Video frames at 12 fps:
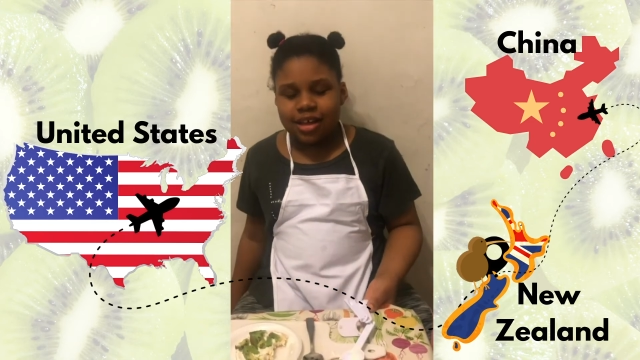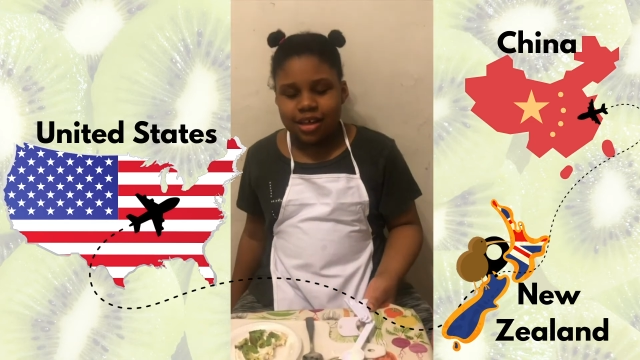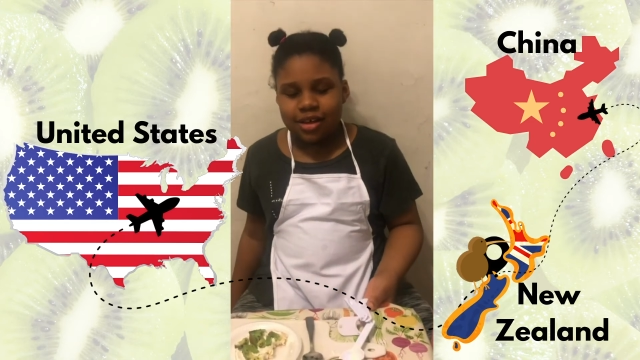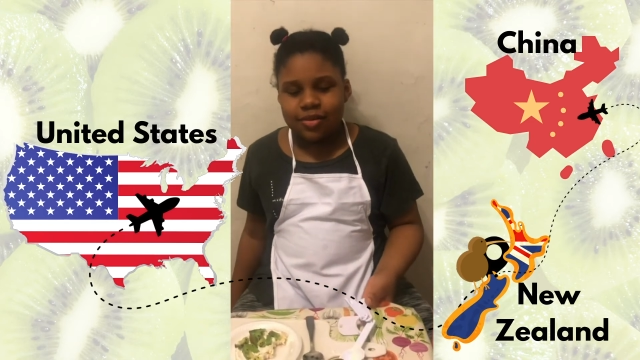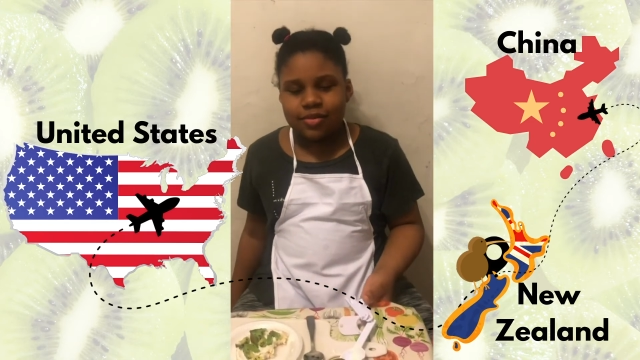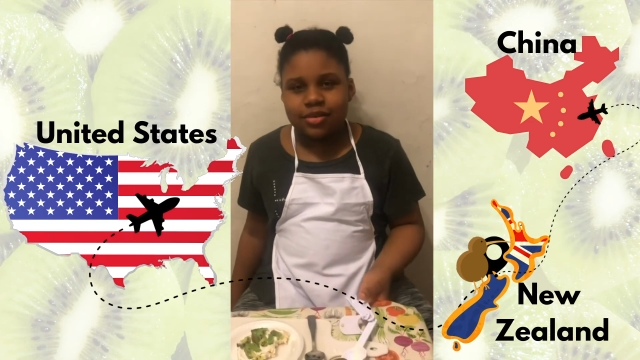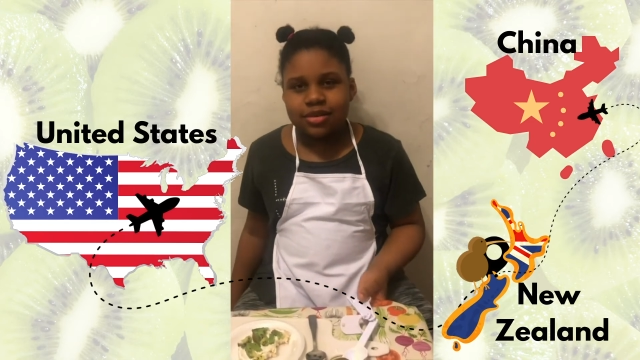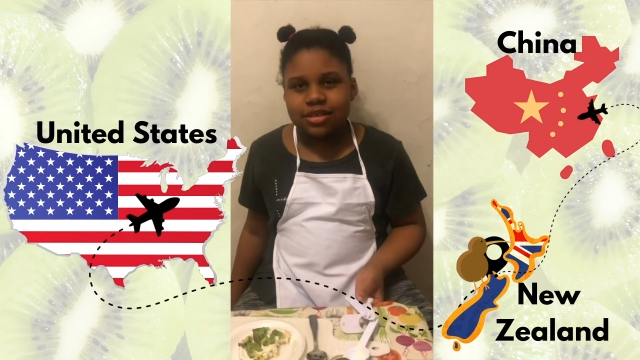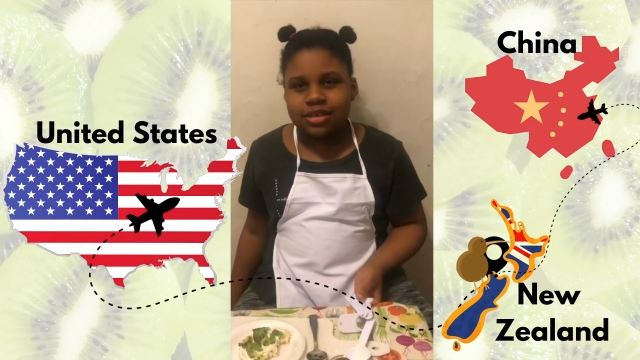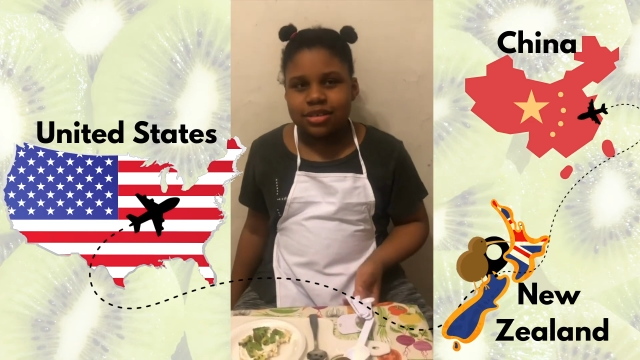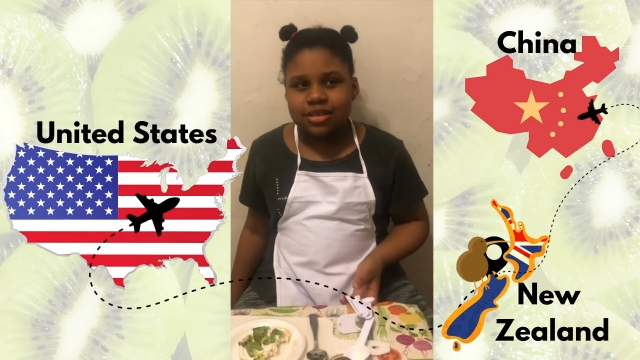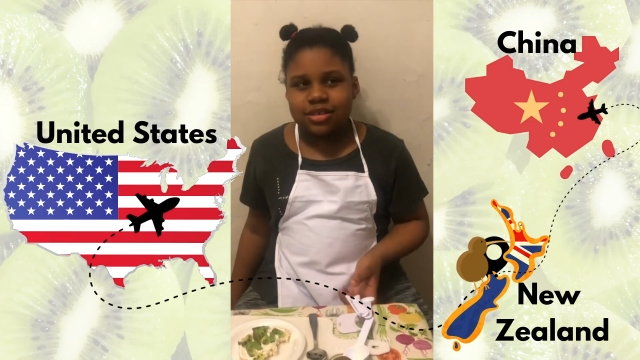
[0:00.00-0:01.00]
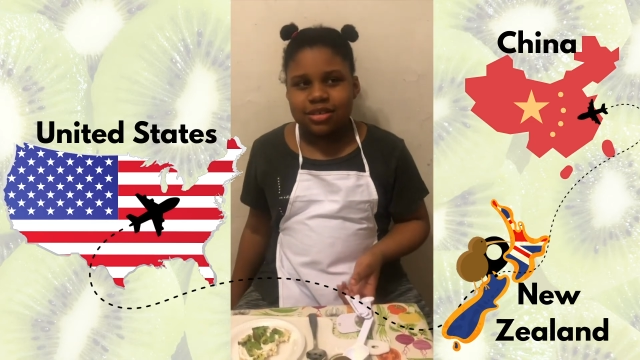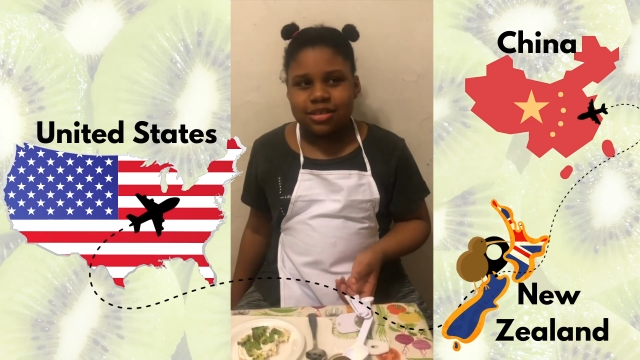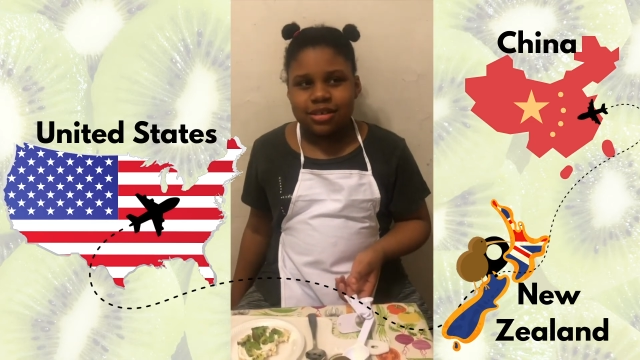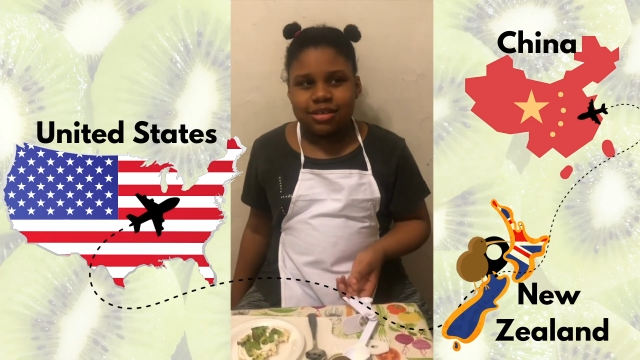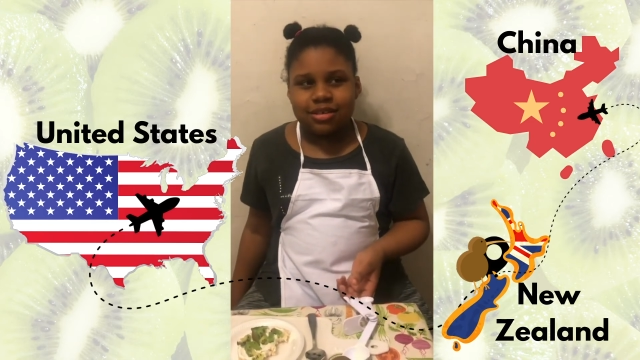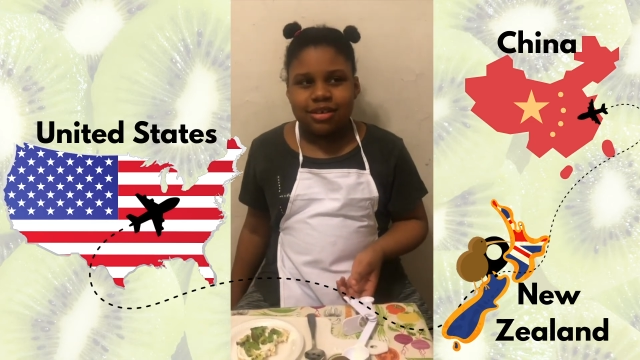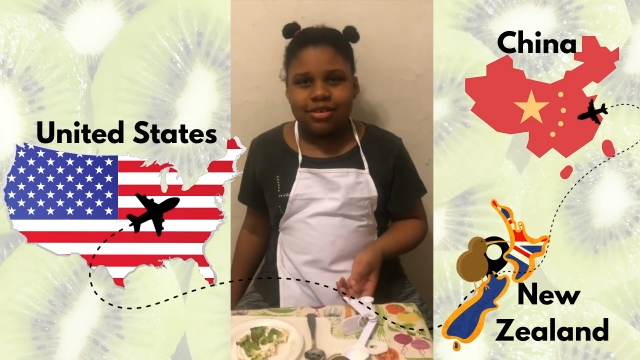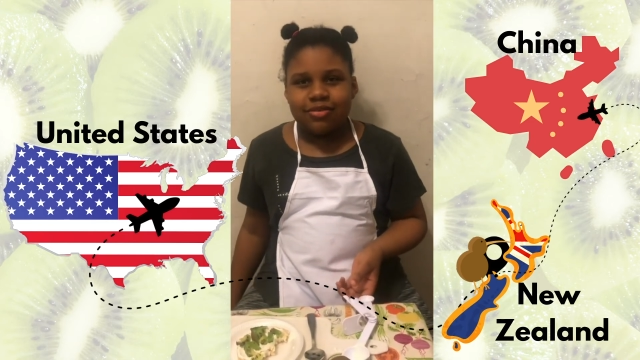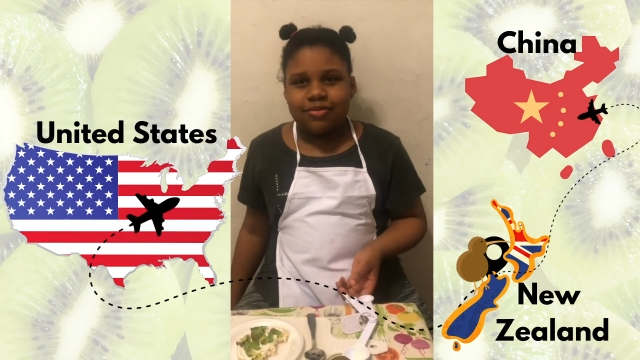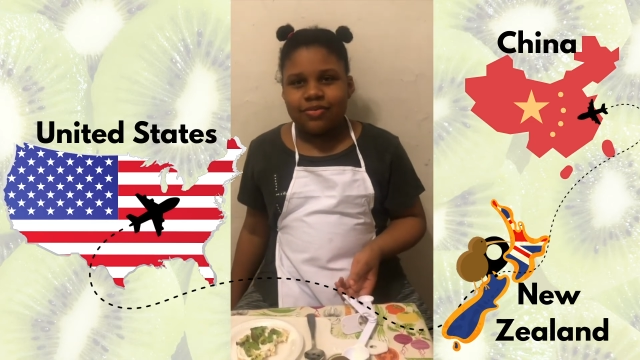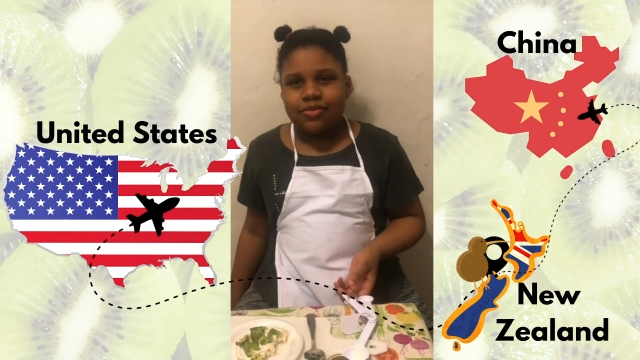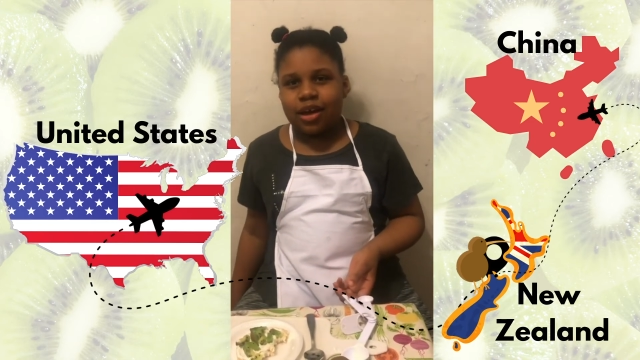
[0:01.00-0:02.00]
It was
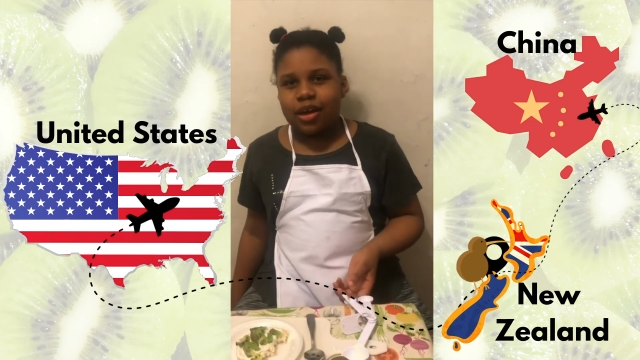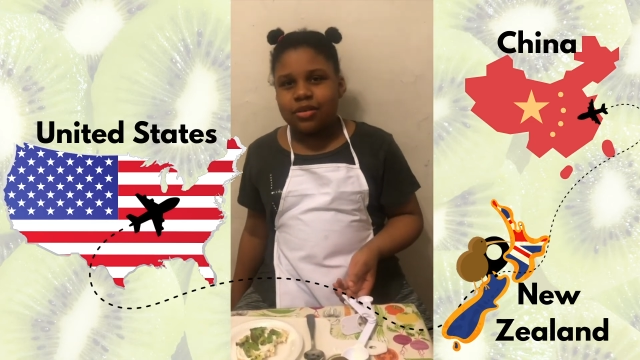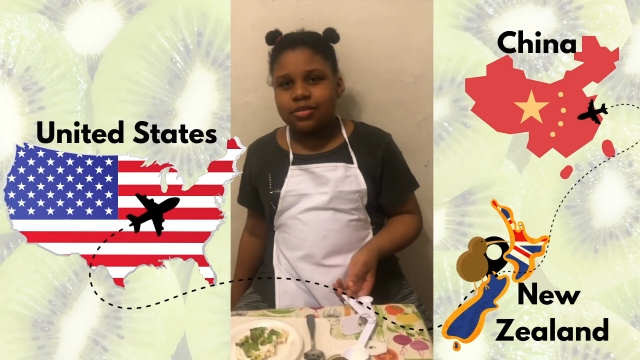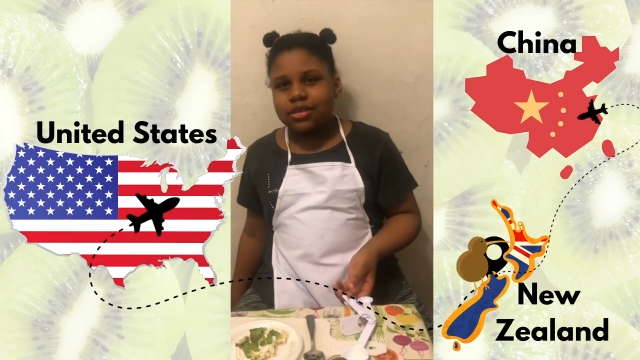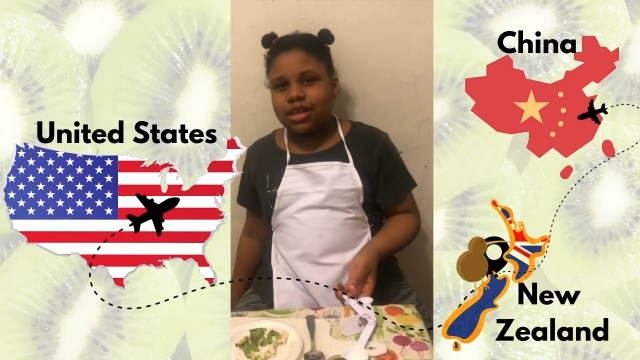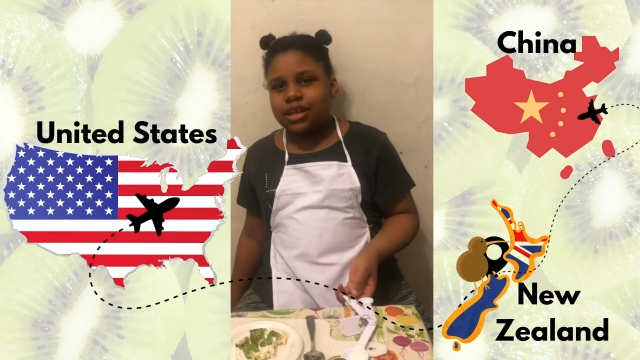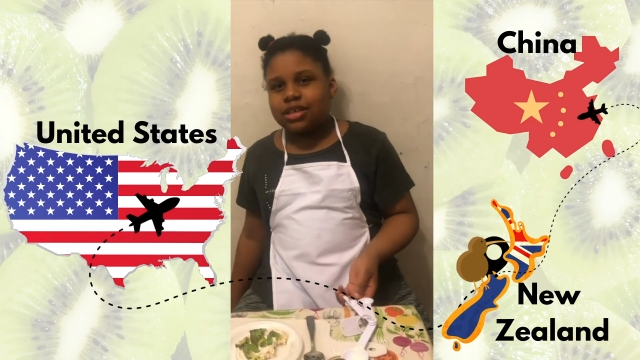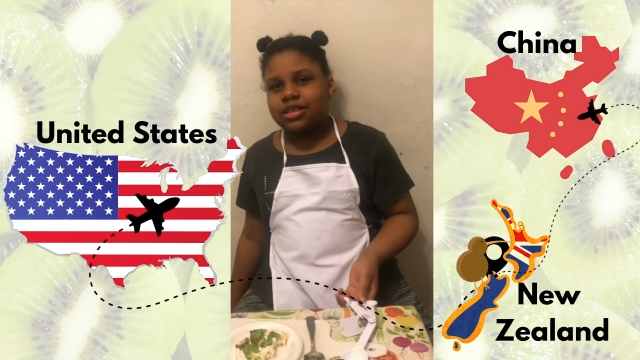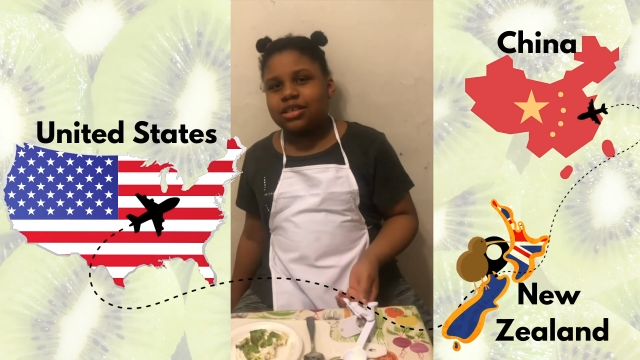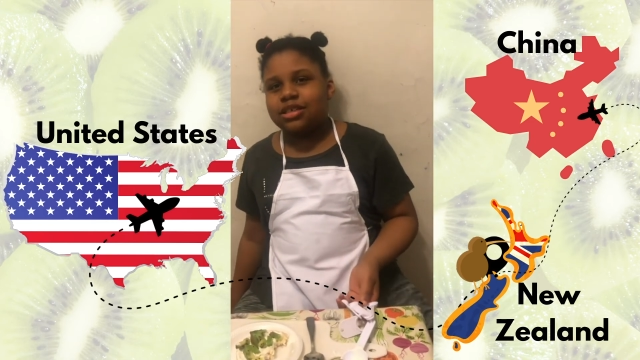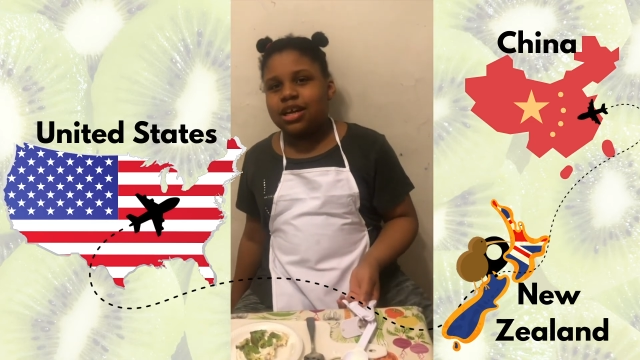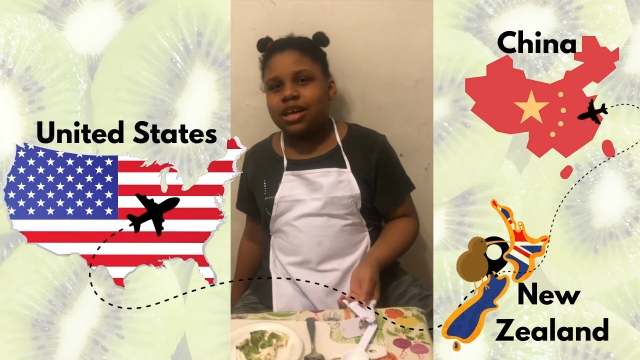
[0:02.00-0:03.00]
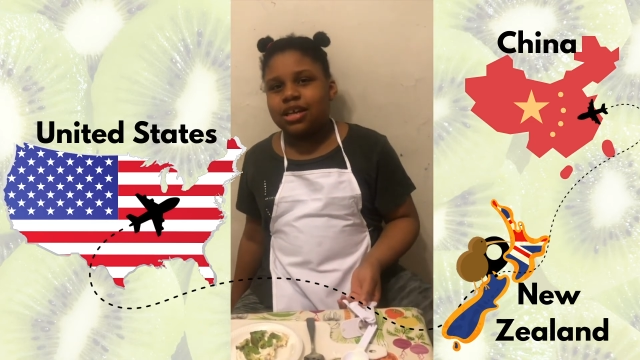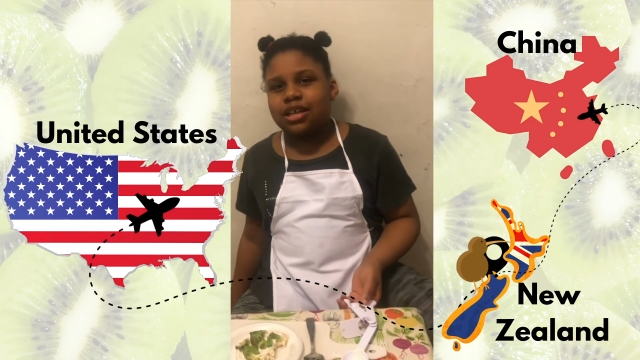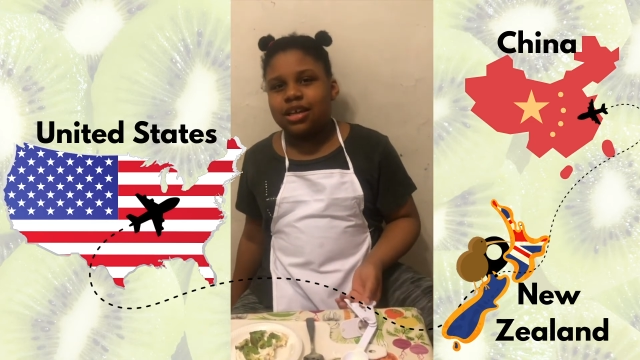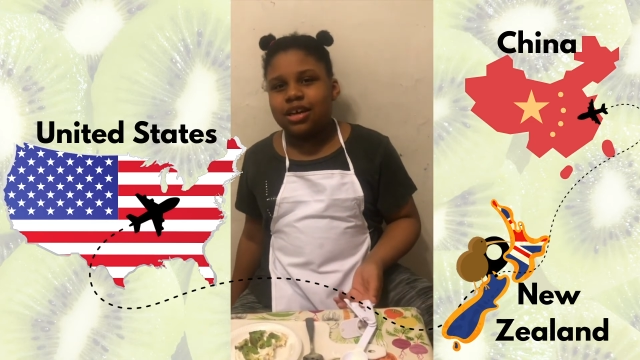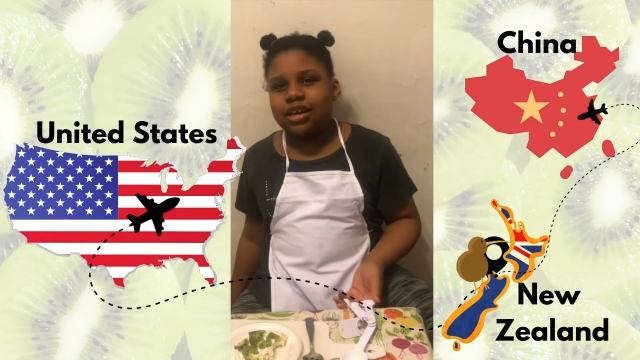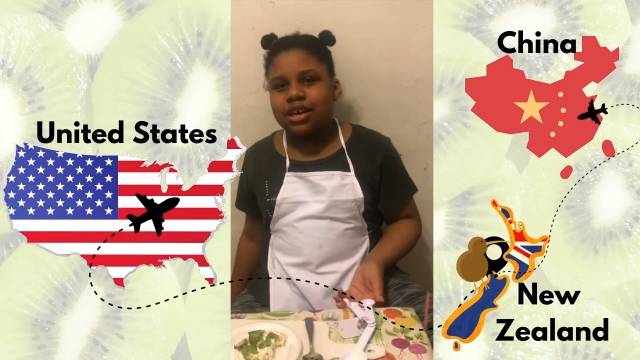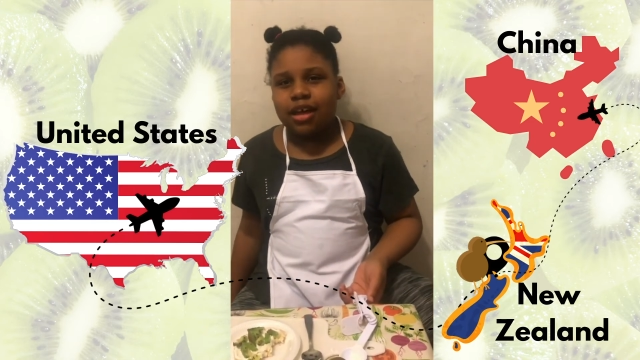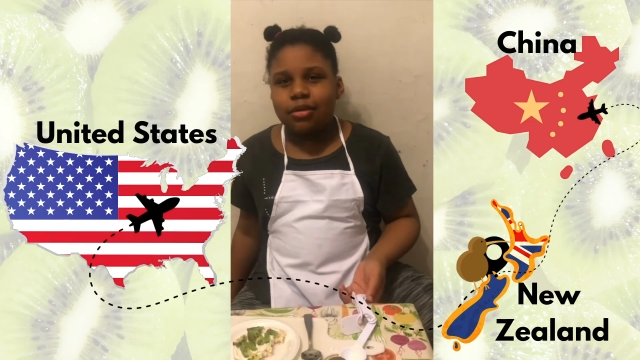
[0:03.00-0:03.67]
found in China